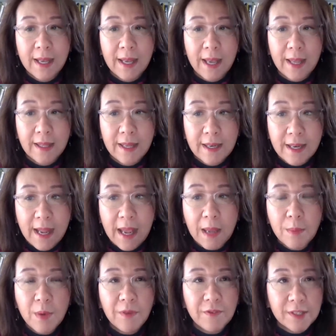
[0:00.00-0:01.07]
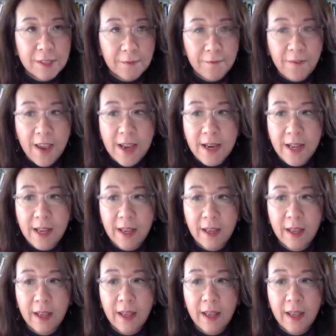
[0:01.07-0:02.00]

in the name of defending